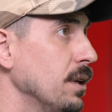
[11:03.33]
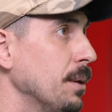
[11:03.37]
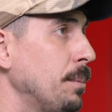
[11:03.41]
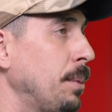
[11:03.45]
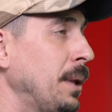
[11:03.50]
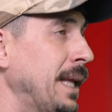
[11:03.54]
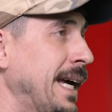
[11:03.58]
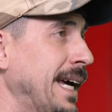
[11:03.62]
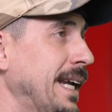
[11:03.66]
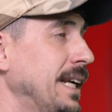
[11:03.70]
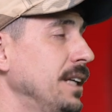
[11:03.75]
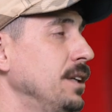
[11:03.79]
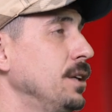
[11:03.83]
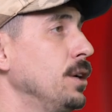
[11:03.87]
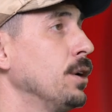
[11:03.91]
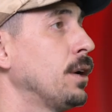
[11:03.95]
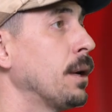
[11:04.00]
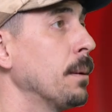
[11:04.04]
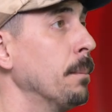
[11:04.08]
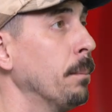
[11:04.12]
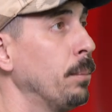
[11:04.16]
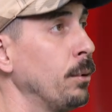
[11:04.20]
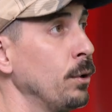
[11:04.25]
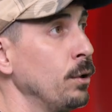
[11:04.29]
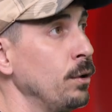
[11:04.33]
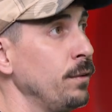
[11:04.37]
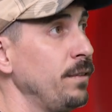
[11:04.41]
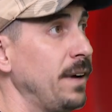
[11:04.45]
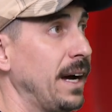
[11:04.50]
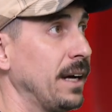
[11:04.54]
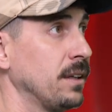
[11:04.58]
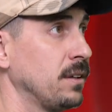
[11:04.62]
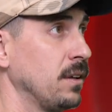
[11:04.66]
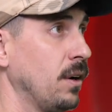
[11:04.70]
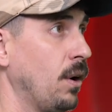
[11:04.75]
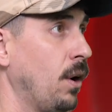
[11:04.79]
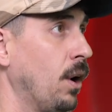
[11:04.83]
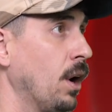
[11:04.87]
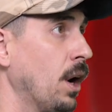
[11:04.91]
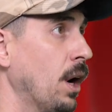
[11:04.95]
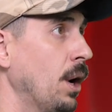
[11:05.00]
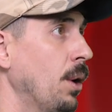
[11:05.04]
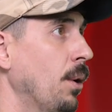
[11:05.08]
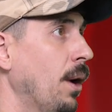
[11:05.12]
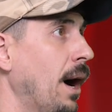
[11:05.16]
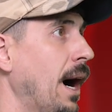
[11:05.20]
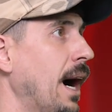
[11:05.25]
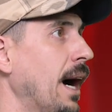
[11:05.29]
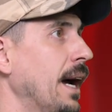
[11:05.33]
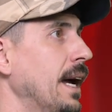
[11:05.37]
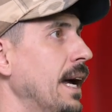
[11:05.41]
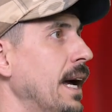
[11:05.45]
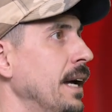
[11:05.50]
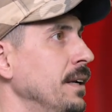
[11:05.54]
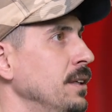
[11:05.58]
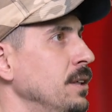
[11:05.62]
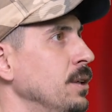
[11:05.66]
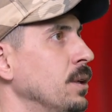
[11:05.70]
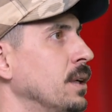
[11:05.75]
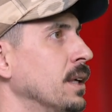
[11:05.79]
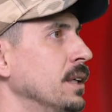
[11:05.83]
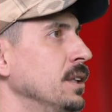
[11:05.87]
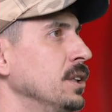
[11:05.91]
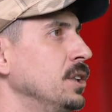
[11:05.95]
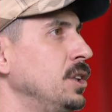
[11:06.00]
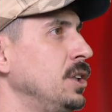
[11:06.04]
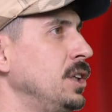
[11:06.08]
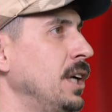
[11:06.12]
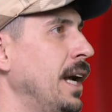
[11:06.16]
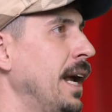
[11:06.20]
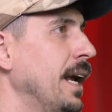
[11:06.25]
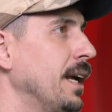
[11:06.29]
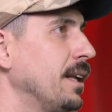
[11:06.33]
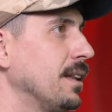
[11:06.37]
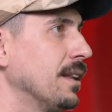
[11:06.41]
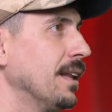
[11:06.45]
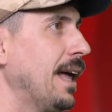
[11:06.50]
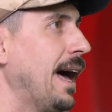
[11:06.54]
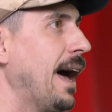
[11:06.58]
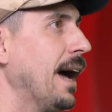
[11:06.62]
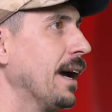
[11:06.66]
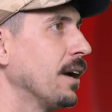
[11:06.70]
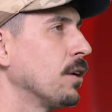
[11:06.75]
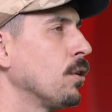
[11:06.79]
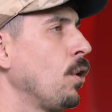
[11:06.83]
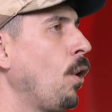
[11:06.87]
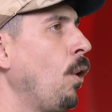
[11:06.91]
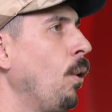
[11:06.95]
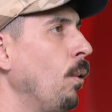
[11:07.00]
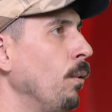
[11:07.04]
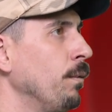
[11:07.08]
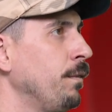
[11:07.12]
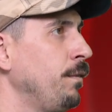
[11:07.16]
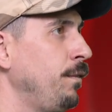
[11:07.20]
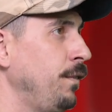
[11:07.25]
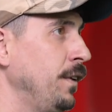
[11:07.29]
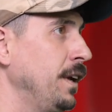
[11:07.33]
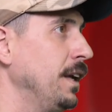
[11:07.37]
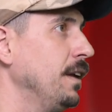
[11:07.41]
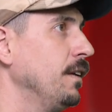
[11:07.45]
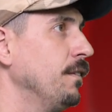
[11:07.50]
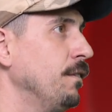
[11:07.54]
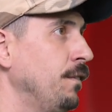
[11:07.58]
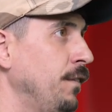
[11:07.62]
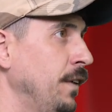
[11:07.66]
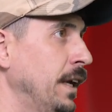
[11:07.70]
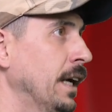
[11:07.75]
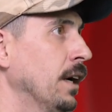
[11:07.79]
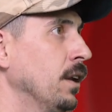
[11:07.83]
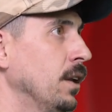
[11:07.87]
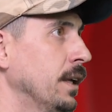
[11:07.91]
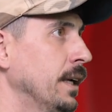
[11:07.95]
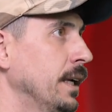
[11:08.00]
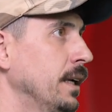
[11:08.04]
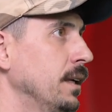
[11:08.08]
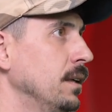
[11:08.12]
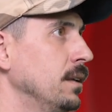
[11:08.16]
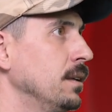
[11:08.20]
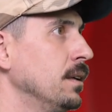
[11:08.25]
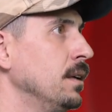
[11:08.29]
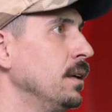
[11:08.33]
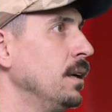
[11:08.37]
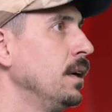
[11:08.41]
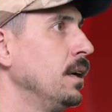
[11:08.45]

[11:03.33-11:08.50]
the planning, you can prove out the ROI and you can shake that cold feet feeling,